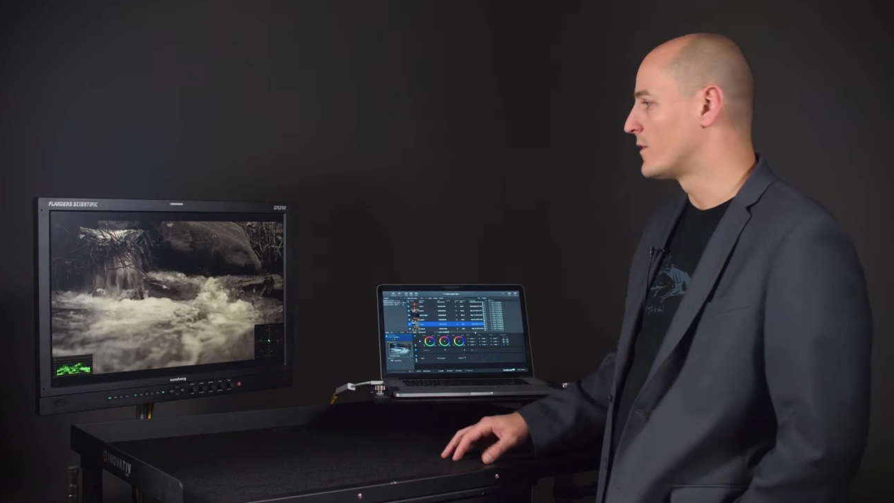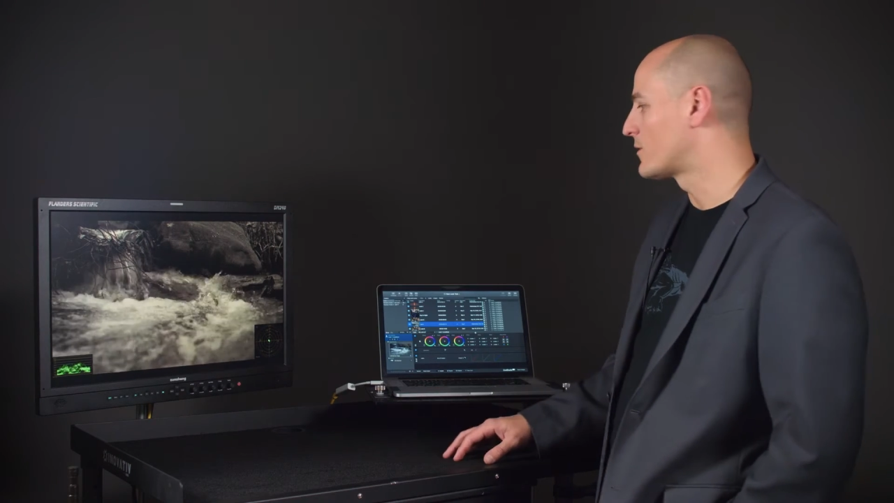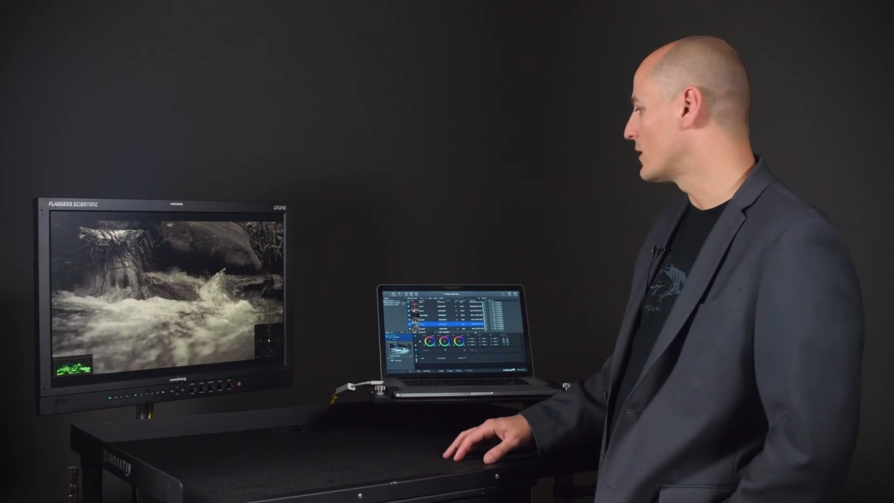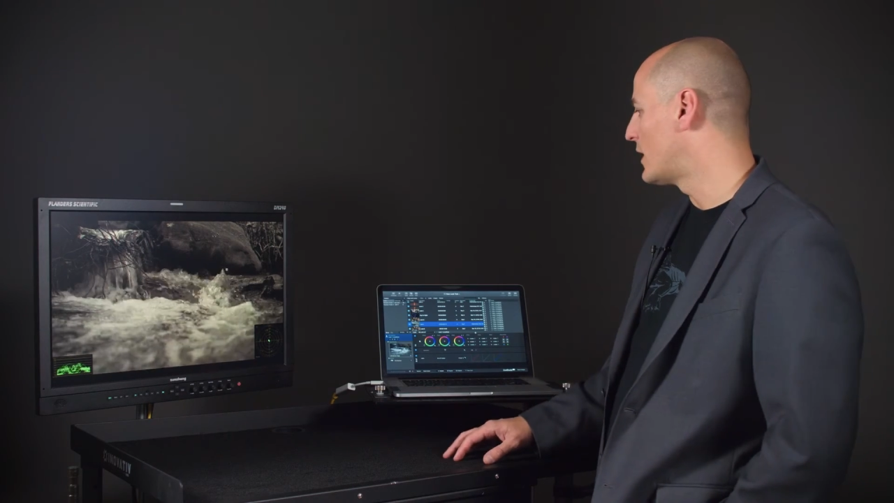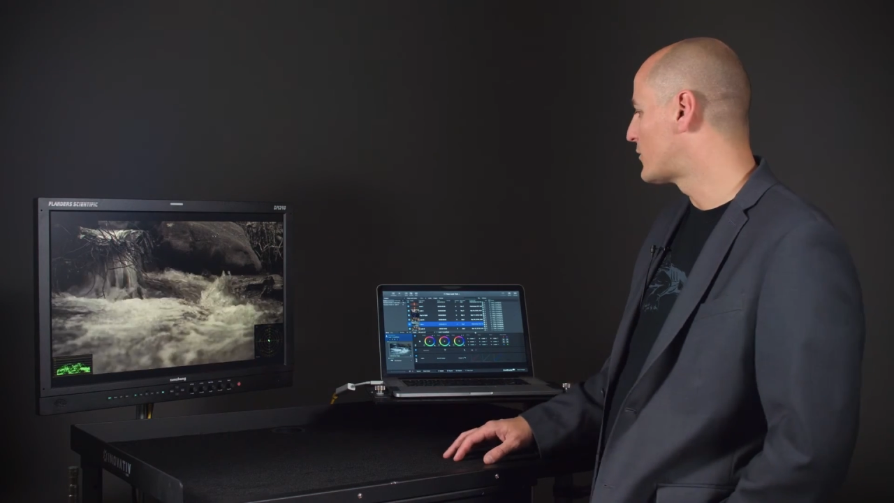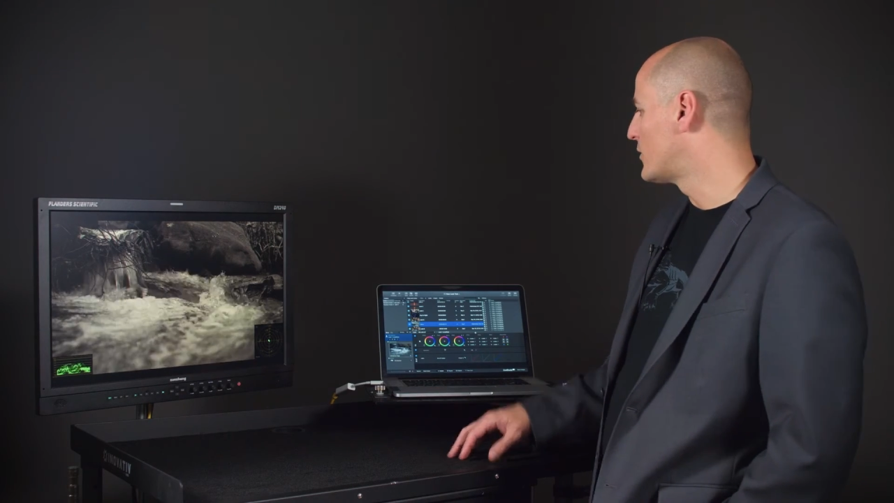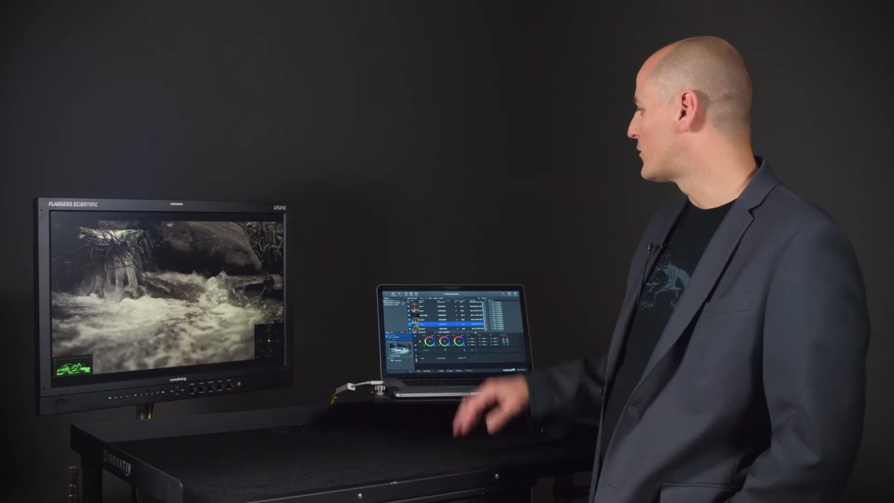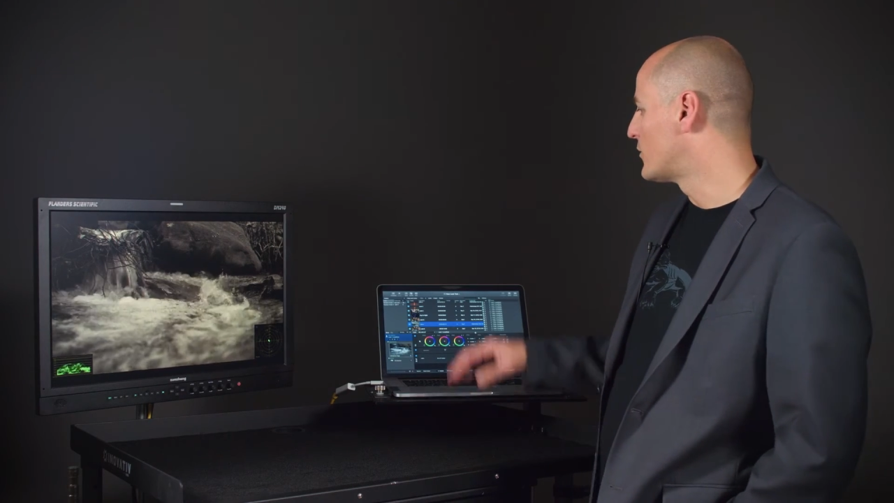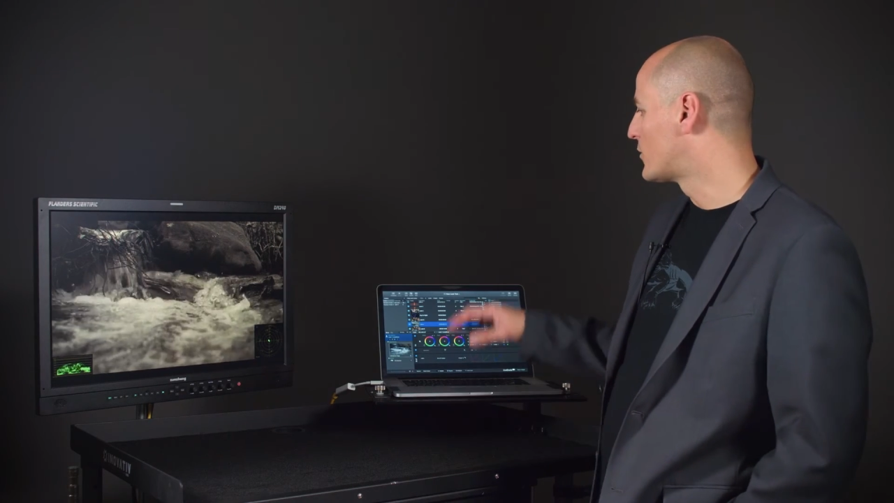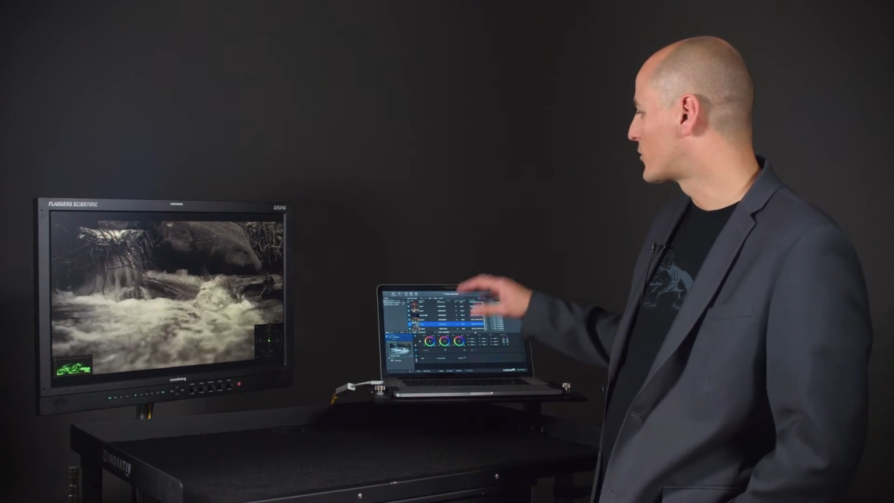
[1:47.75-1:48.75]
this allows you
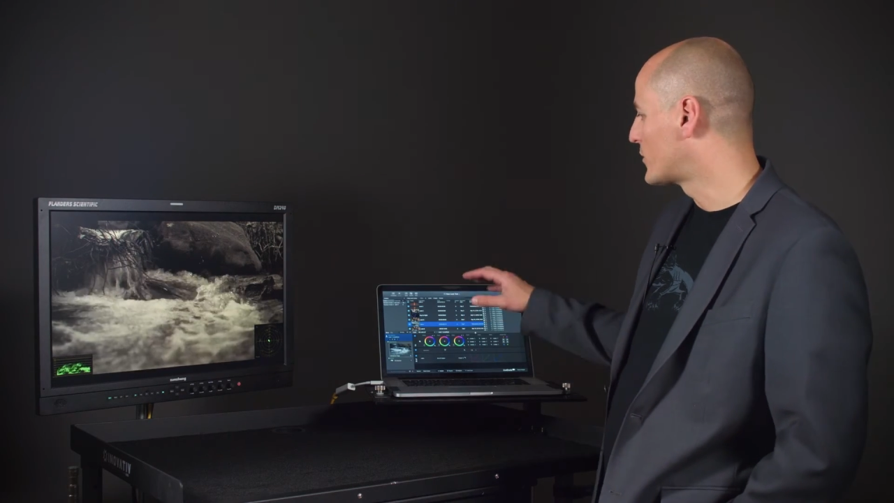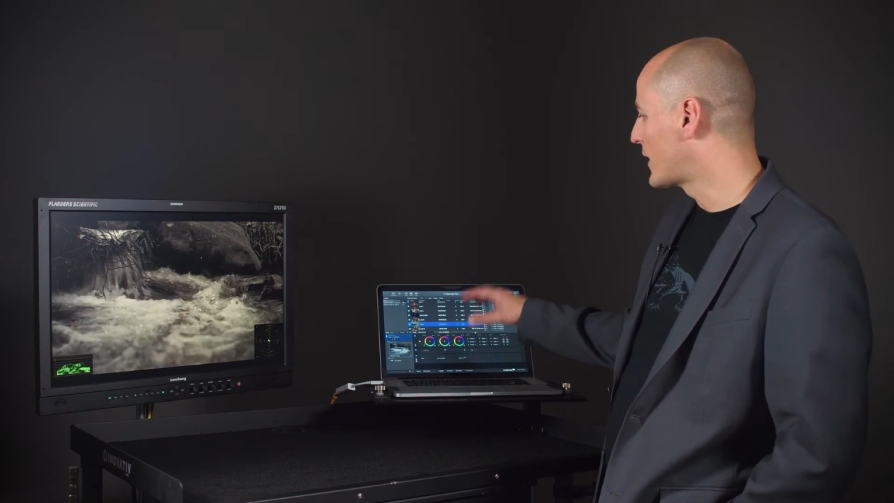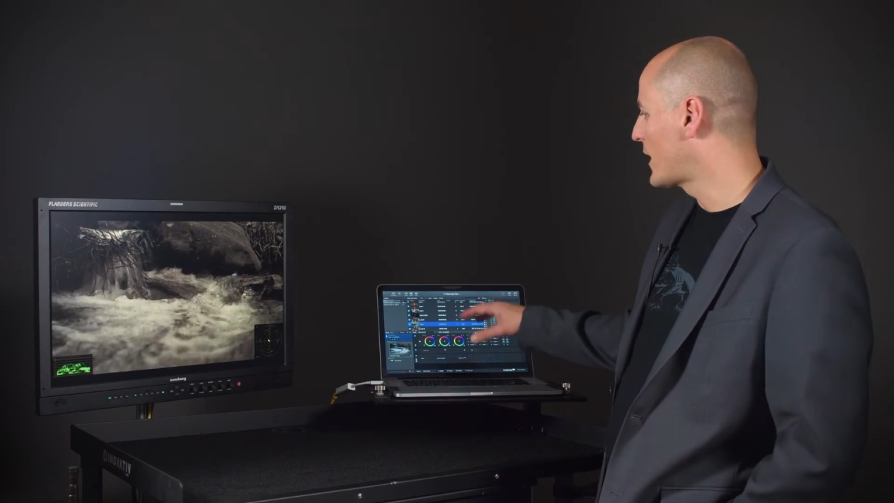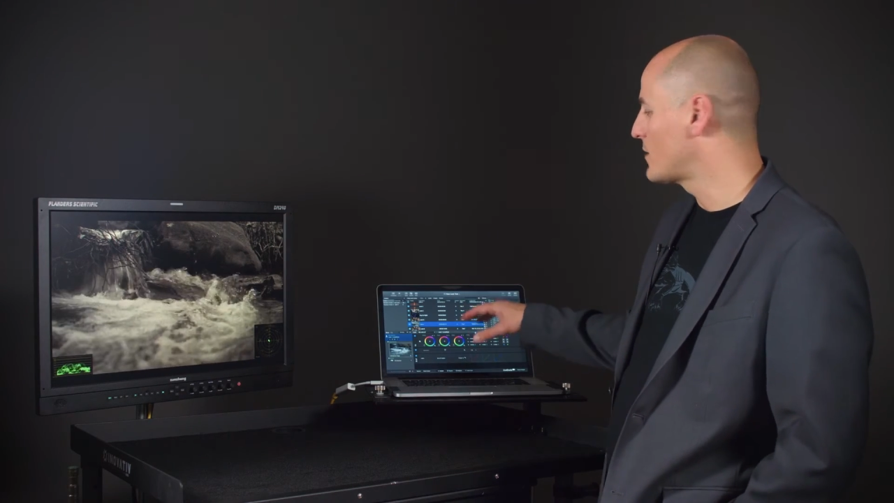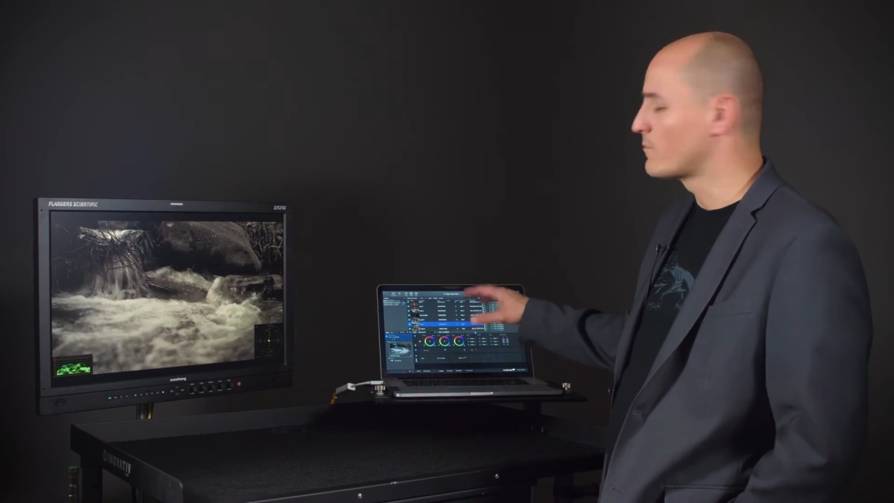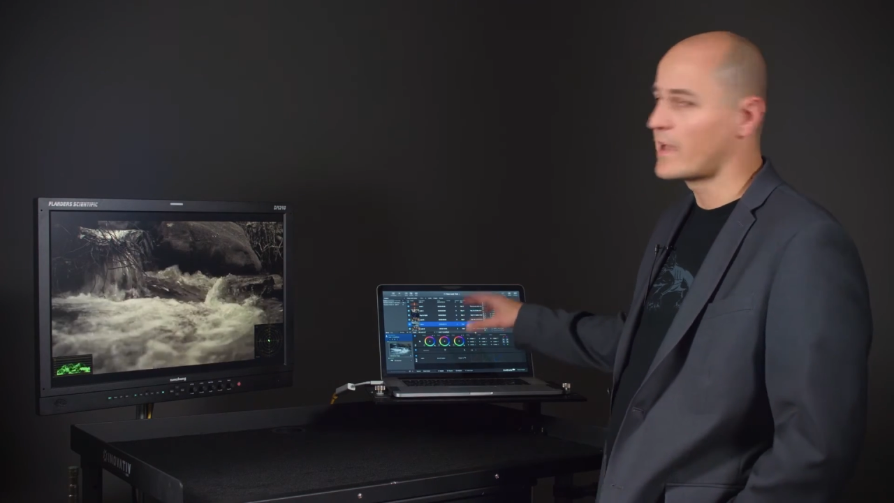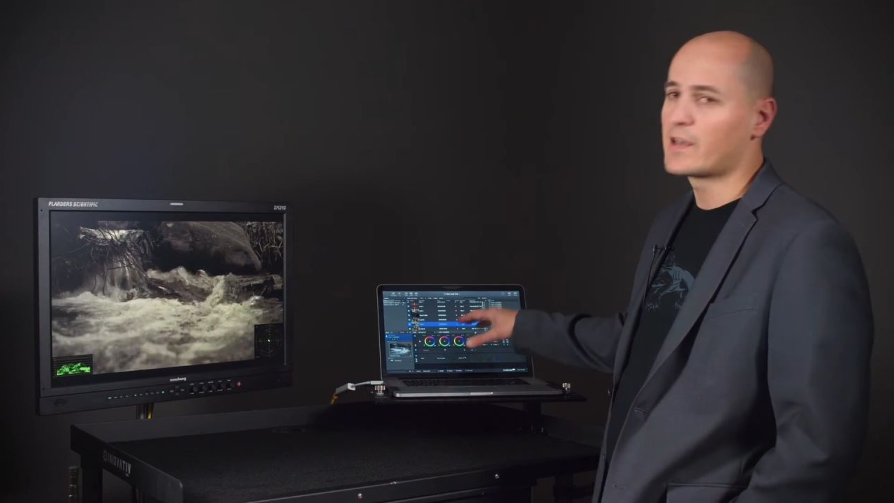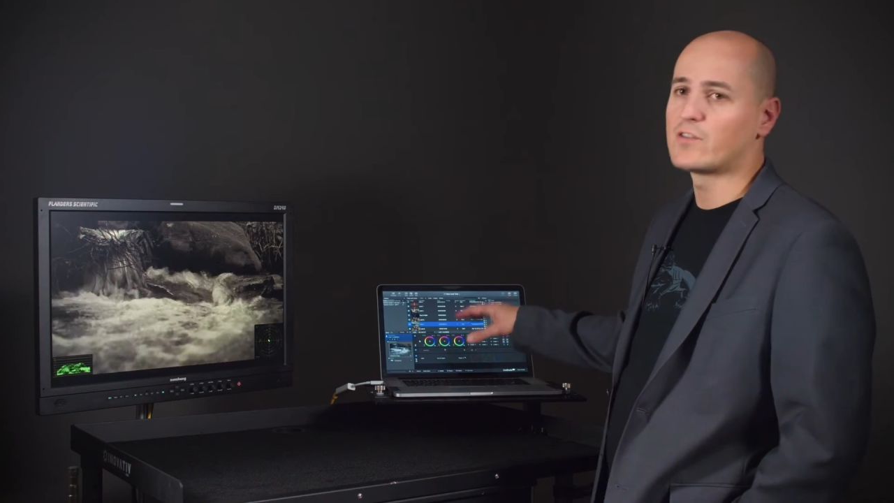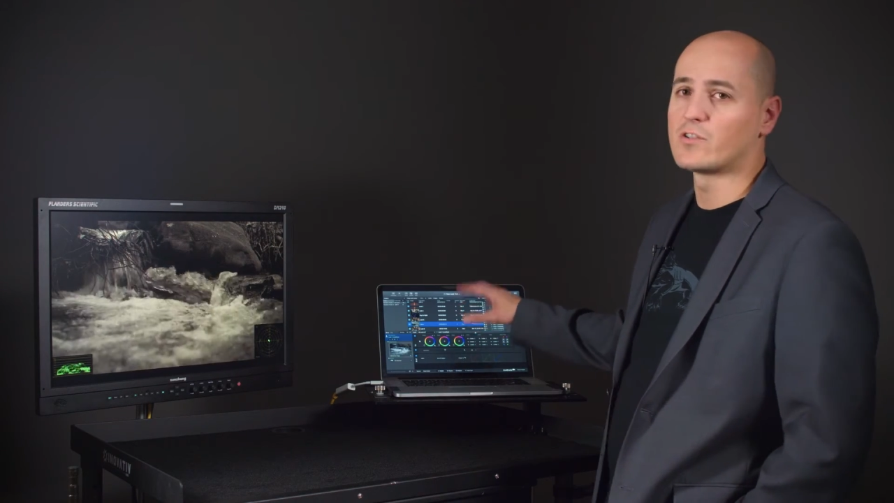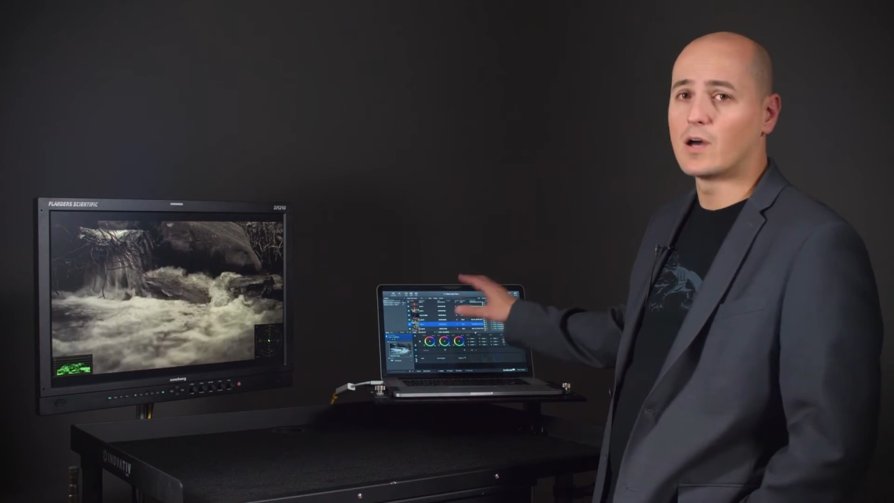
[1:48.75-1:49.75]
to create, manage,